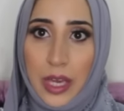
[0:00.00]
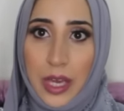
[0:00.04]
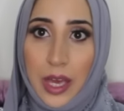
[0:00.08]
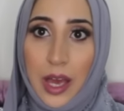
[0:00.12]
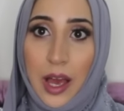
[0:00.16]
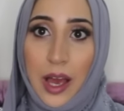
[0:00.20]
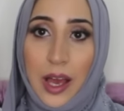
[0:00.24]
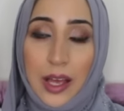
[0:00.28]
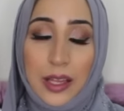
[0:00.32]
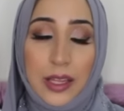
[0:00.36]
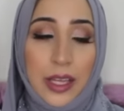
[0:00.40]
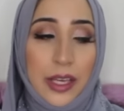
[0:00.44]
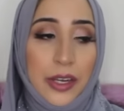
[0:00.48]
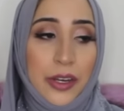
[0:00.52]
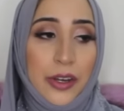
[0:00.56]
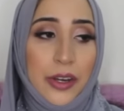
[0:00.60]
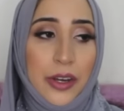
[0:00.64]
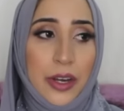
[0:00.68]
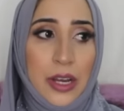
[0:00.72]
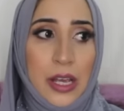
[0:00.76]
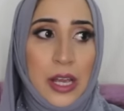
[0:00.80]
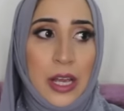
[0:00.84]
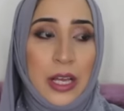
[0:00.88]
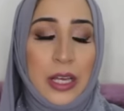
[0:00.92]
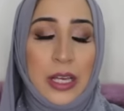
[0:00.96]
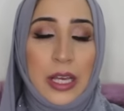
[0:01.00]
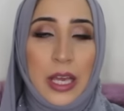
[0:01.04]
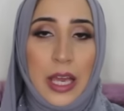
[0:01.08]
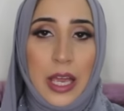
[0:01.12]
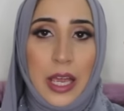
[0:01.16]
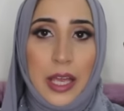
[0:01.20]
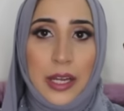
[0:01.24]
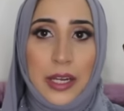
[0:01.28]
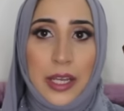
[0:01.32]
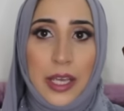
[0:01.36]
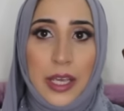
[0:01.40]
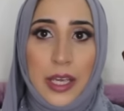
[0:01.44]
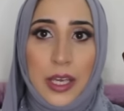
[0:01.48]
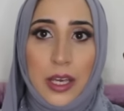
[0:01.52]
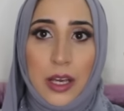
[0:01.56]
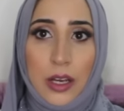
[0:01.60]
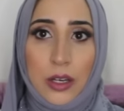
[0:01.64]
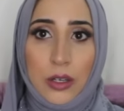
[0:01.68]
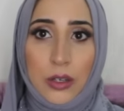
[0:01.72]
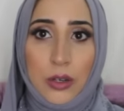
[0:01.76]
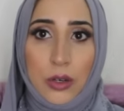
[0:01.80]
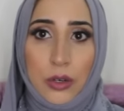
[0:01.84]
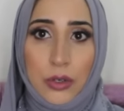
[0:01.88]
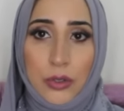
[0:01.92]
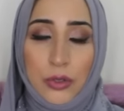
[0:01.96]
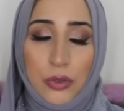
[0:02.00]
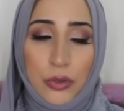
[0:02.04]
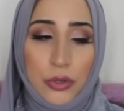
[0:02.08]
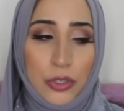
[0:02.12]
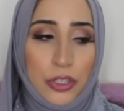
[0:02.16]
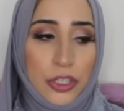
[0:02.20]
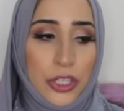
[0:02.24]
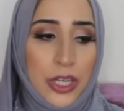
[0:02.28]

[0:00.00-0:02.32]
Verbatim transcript: a highlighter and a contour